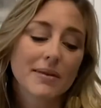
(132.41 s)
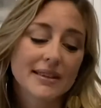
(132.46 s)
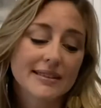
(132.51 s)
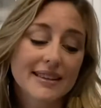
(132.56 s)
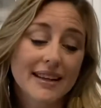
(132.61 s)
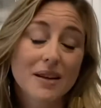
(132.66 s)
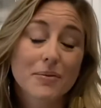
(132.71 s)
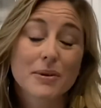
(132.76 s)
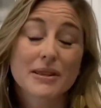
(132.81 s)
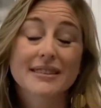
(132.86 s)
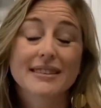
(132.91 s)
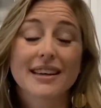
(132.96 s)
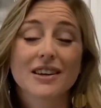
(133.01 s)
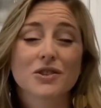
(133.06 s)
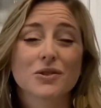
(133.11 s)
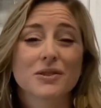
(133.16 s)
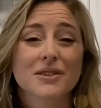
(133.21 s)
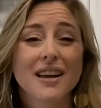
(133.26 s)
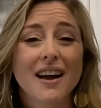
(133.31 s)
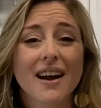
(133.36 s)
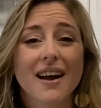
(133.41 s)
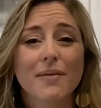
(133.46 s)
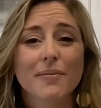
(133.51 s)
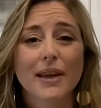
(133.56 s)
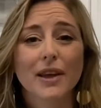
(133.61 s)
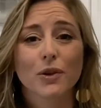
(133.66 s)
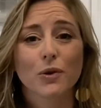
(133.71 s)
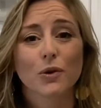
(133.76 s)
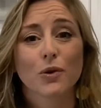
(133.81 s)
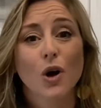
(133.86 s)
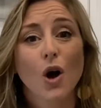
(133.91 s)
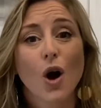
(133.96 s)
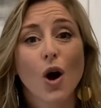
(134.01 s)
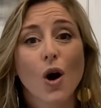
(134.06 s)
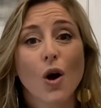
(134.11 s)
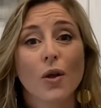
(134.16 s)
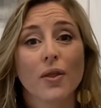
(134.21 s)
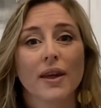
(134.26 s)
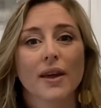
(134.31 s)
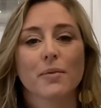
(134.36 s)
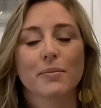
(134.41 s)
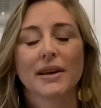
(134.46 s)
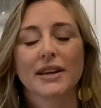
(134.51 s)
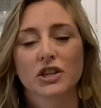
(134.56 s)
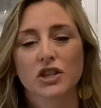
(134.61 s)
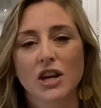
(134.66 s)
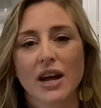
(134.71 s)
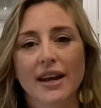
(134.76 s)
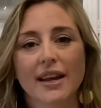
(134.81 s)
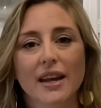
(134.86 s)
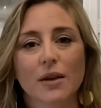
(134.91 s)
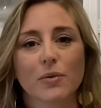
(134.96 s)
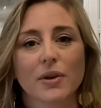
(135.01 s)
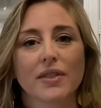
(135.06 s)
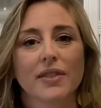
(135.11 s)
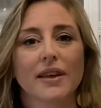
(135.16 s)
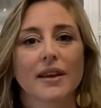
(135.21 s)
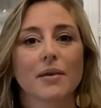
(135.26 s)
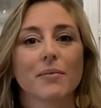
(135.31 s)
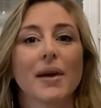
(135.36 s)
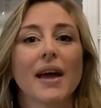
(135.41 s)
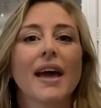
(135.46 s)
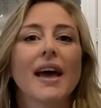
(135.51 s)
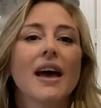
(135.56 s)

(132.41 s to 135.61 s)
set up a scheduled time that you'll call them and check in with them.